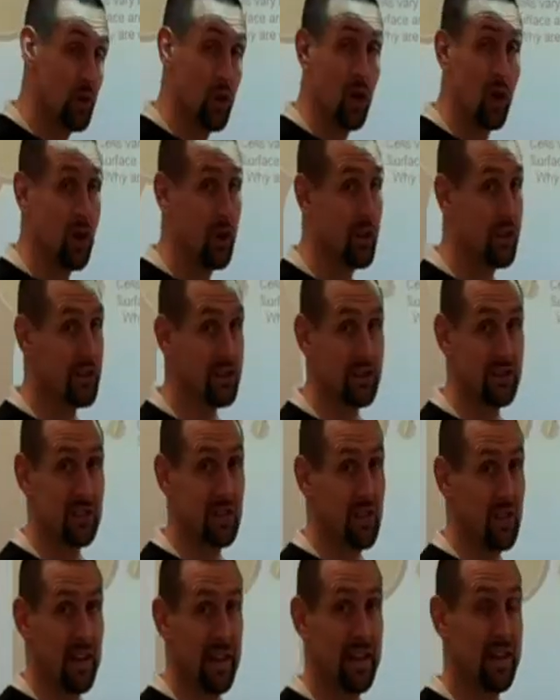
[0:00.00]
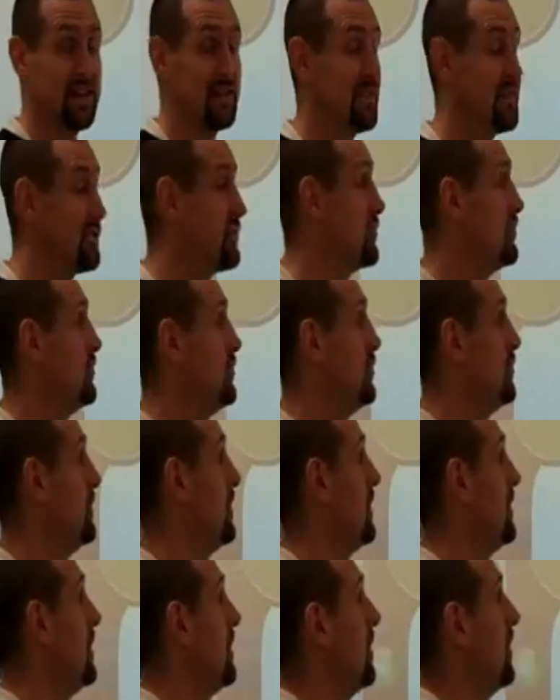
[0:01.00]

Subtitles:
large, it gets too